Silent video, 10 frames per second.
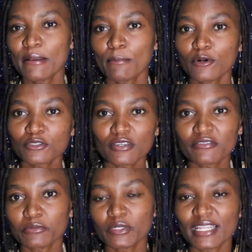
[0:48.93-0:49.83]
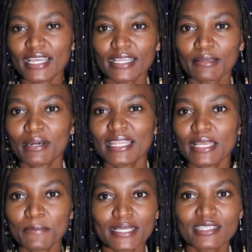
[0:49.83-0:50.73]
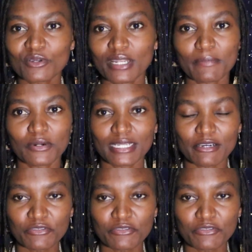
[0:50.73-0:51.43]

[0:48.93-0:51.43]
Most of them are like, Malema is all about